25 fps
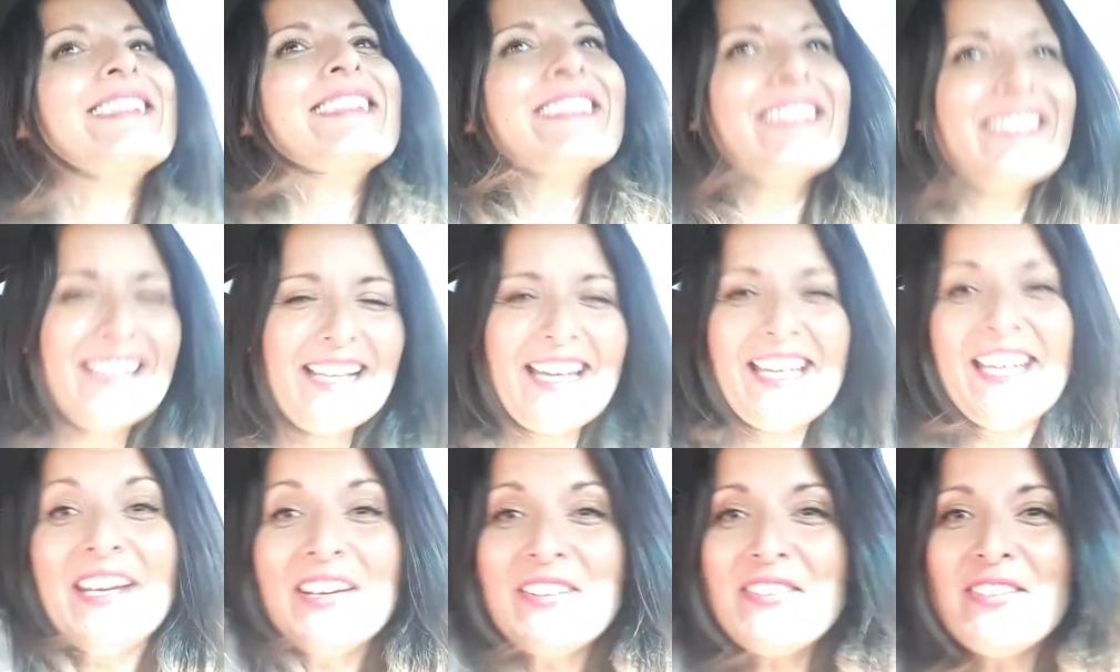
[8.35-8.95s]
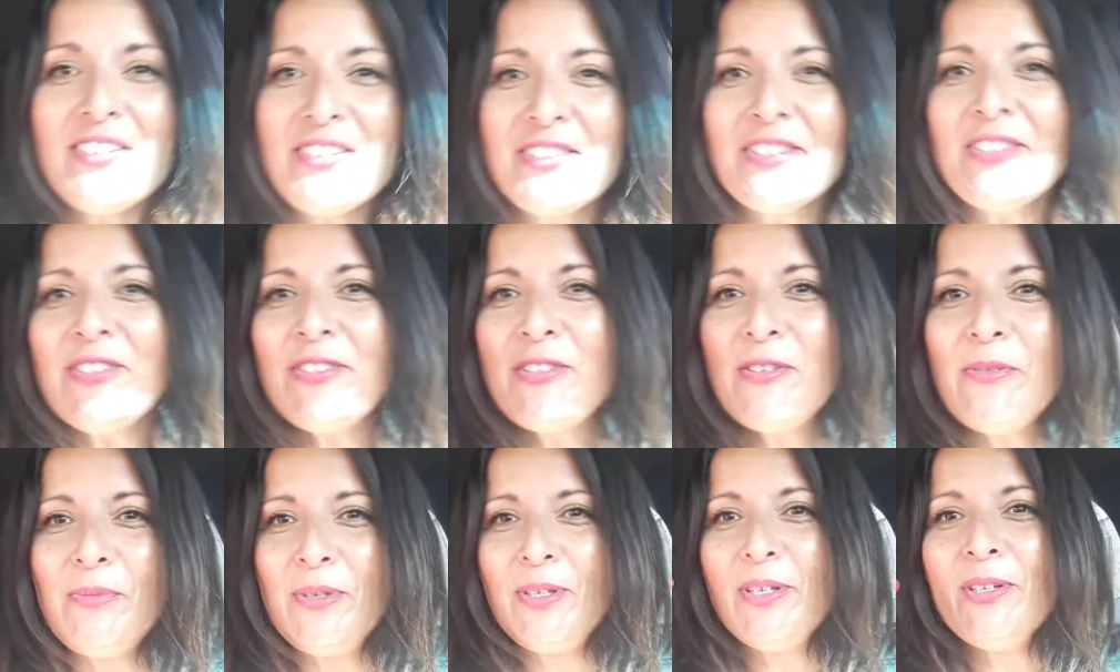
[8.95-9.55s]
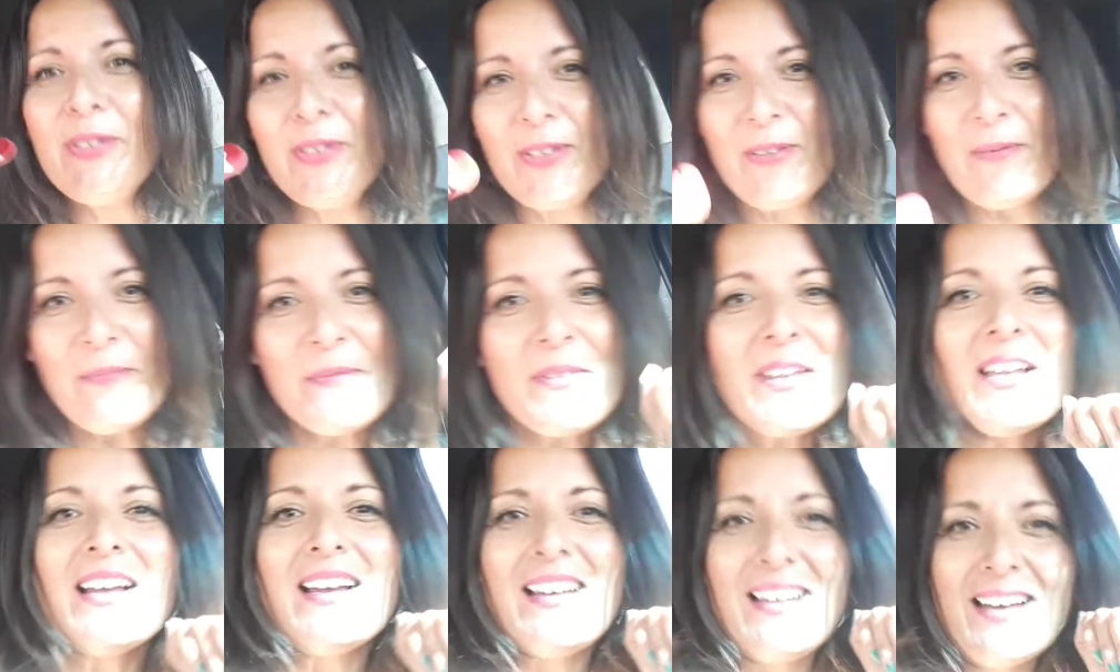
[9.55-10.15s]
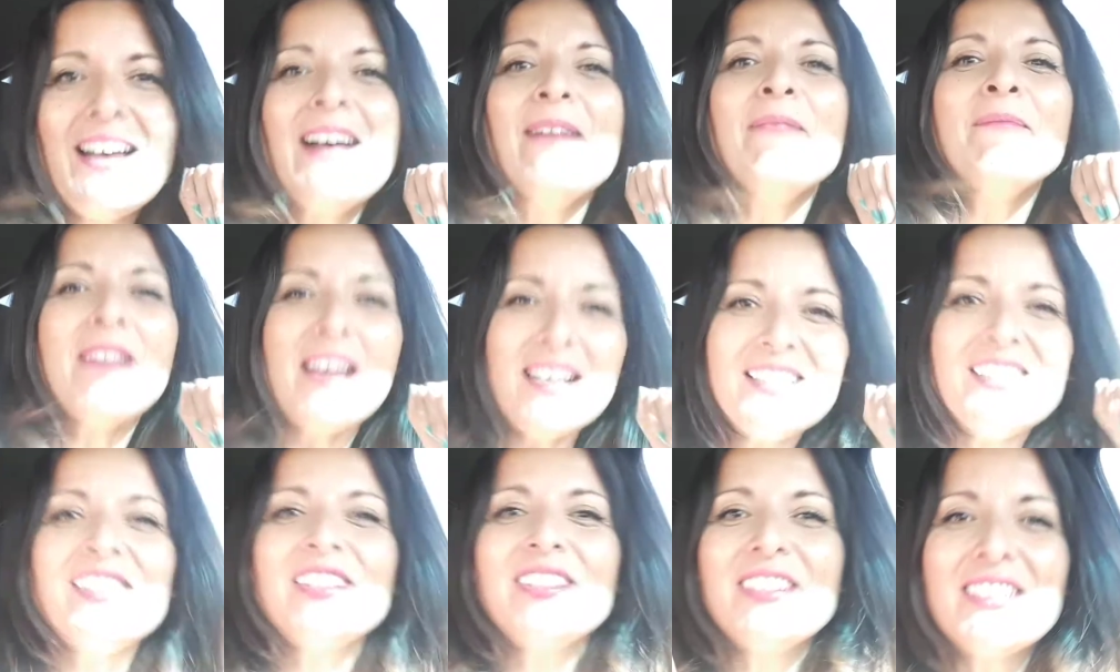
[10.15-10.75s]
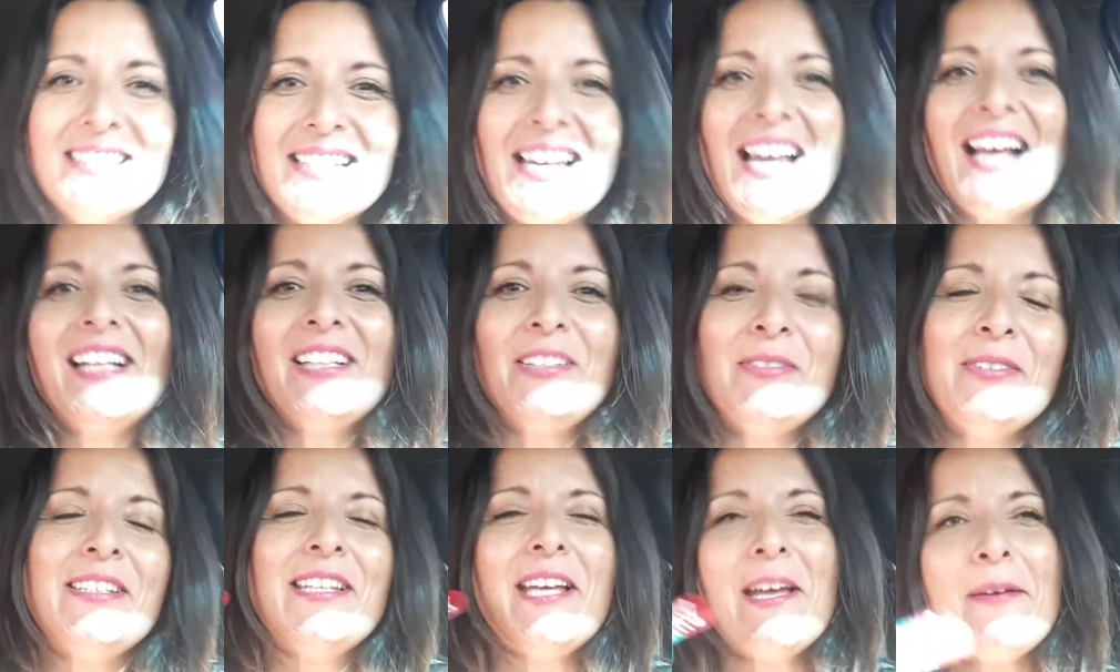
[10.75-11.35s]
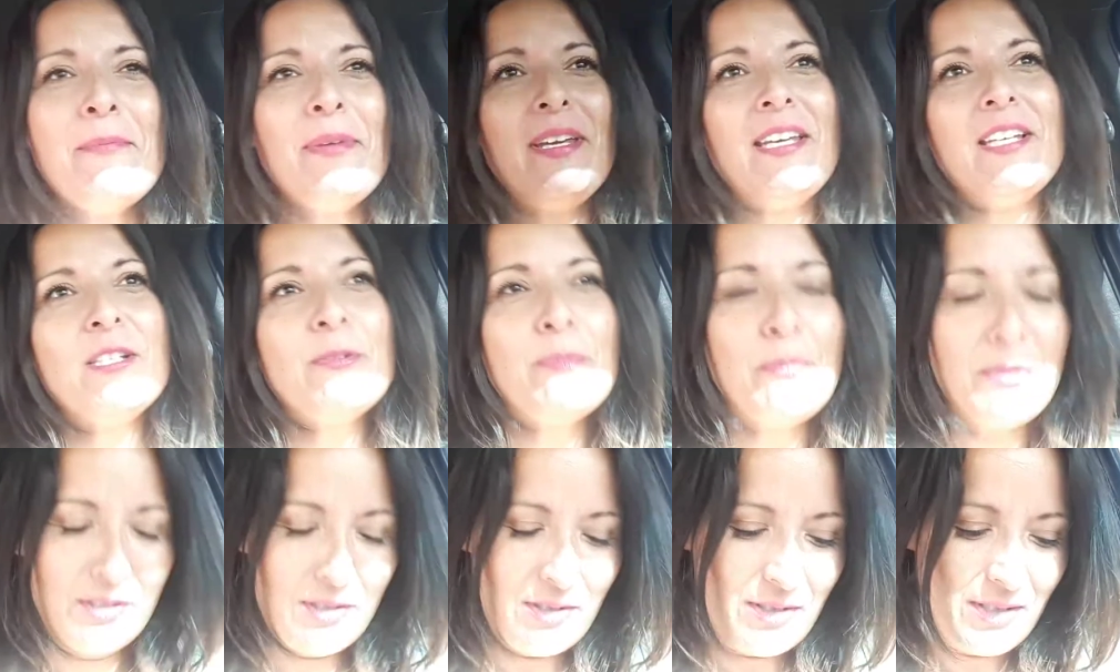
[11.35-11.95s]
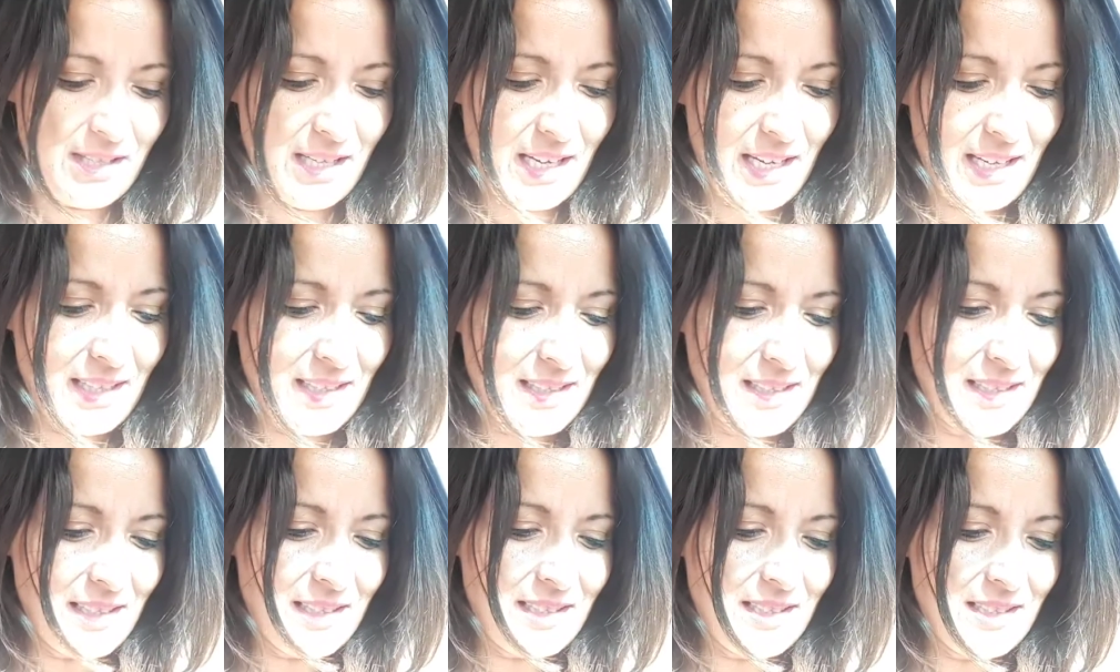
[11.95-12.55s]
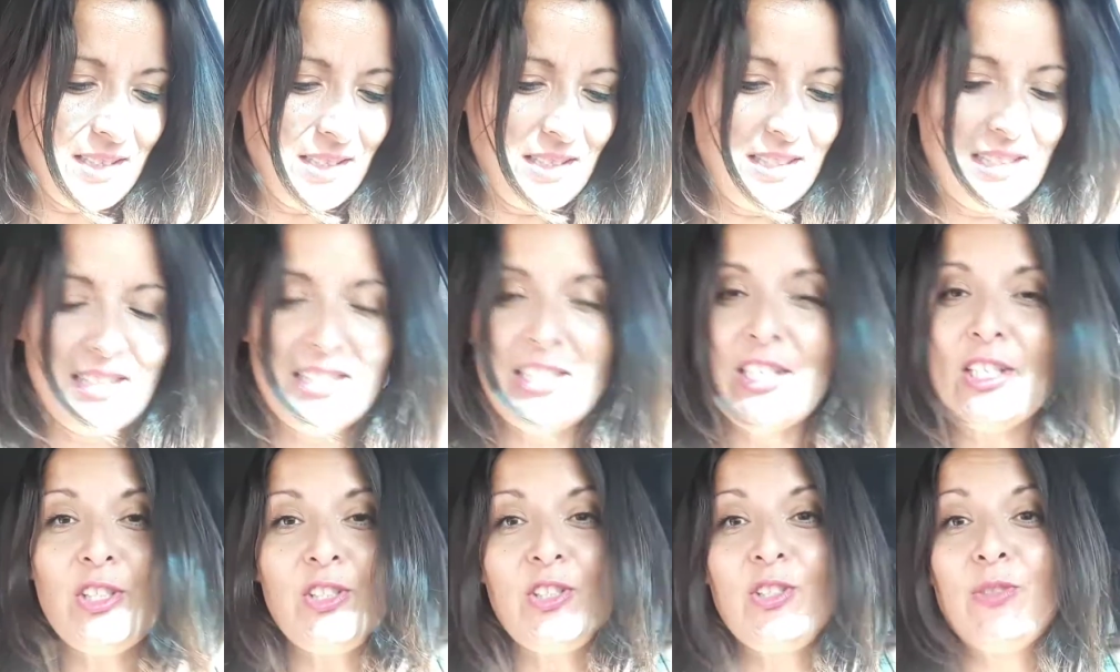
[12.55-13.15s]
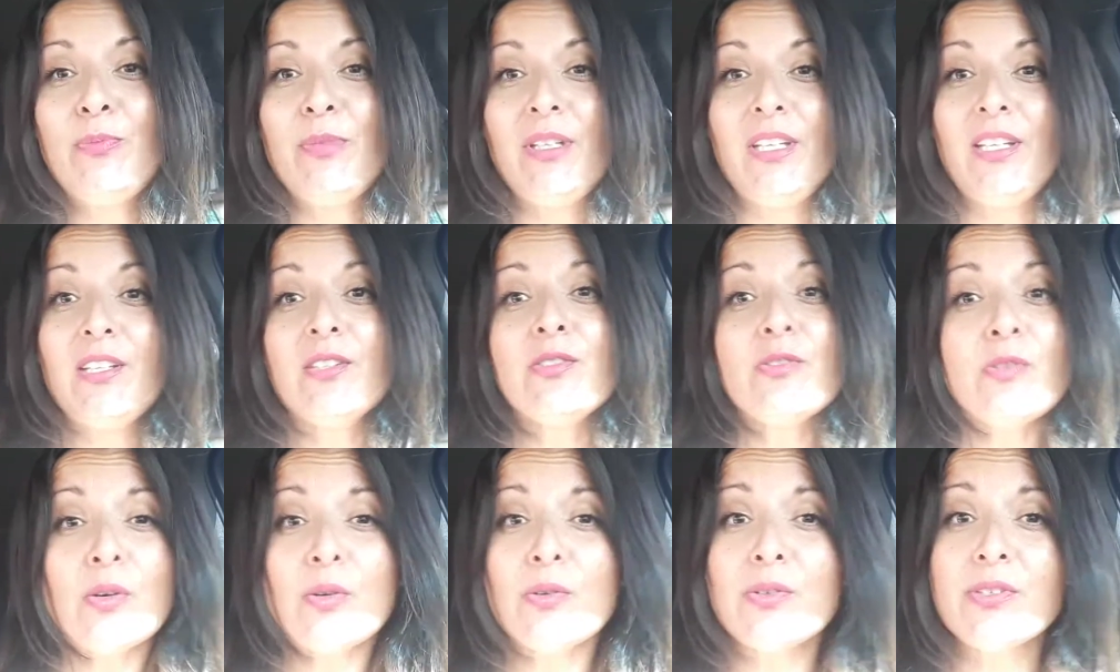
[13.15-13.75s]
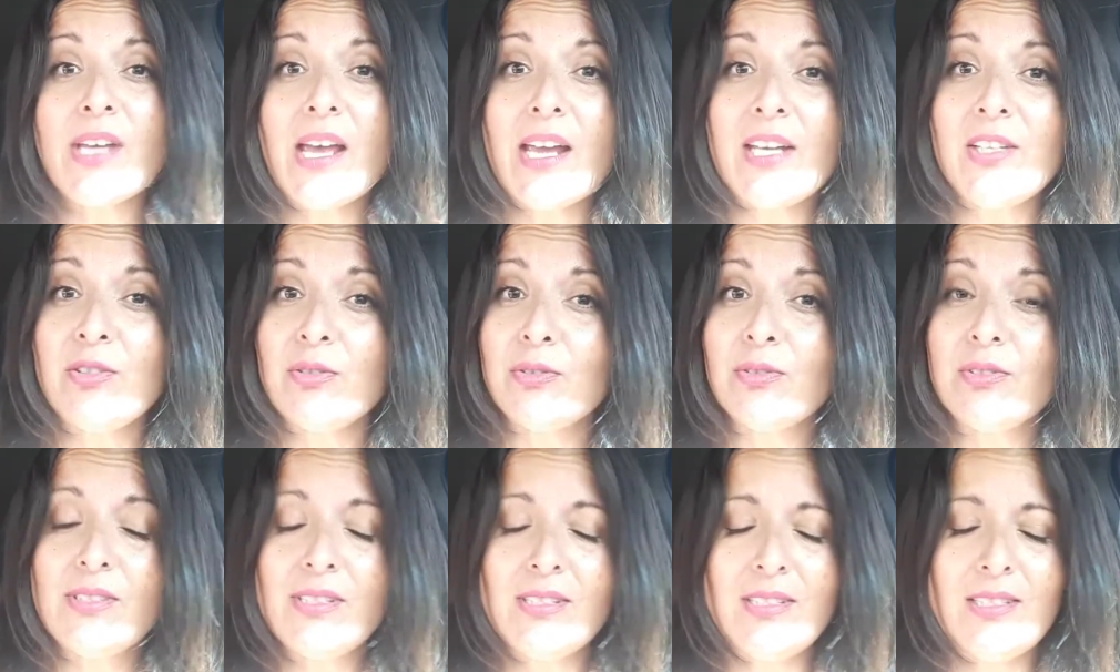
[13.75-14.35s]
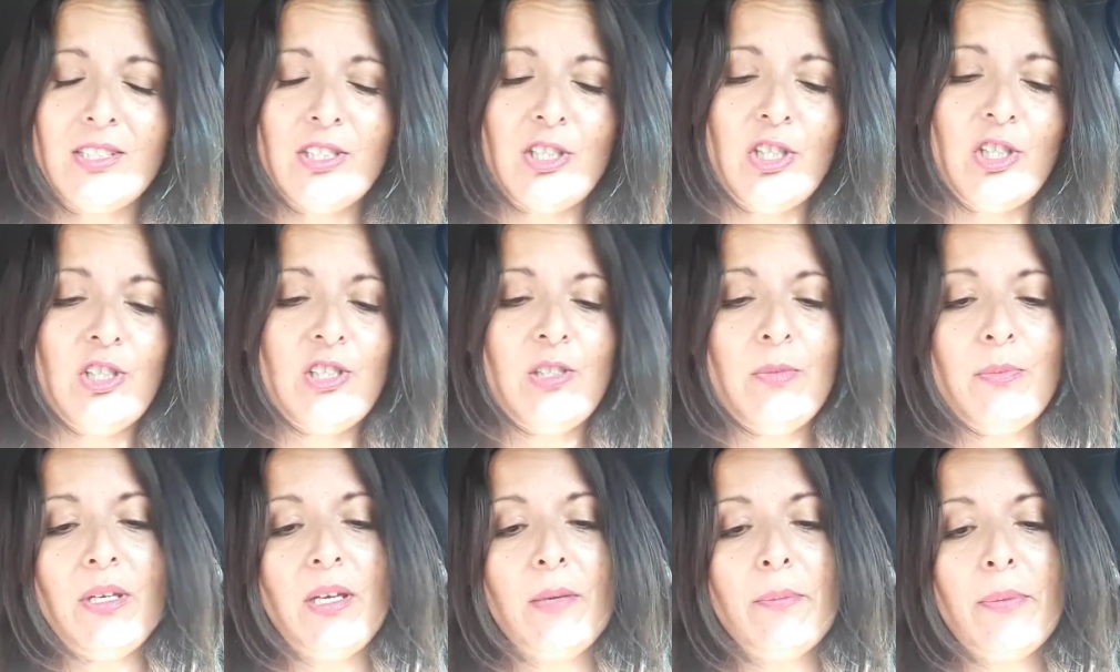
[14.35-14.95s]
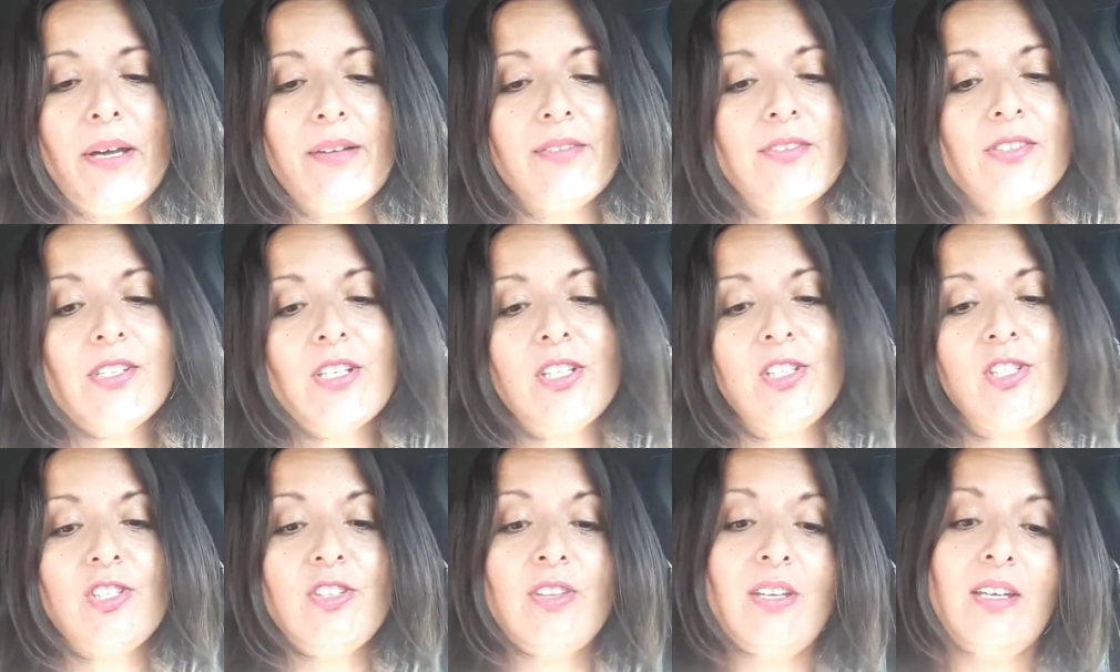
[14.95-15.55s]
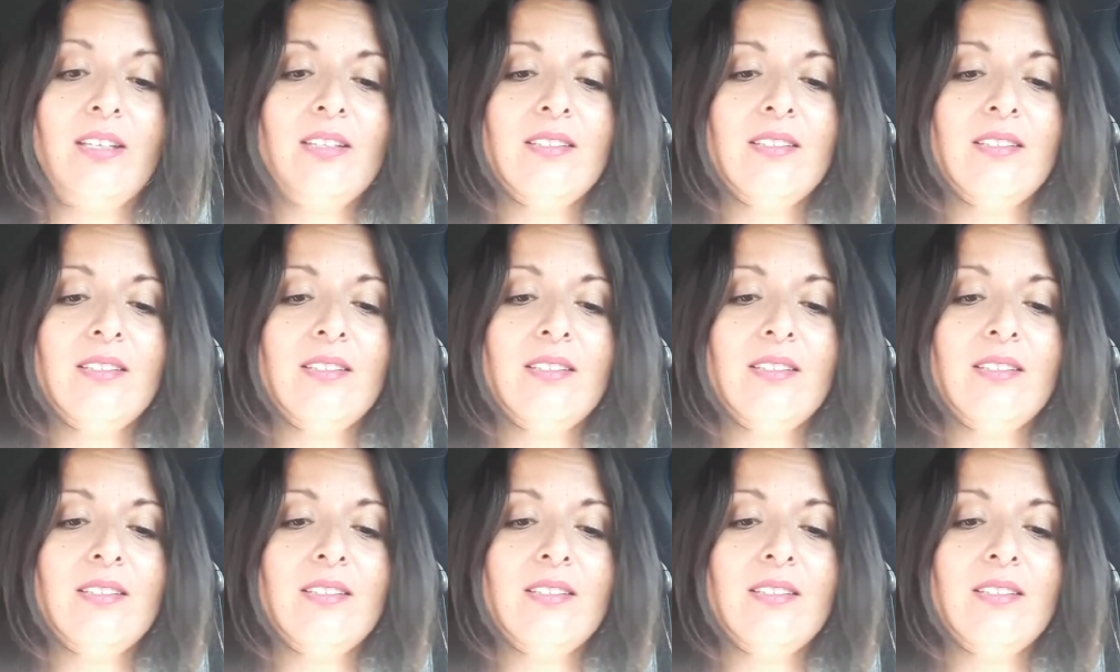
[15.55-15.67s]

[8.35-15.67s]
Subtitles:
I hear there's a new moon. I'm not sure exactly what that means, but Suzanne is teaching me, Soul's Eye Jewels is teaching me about such things.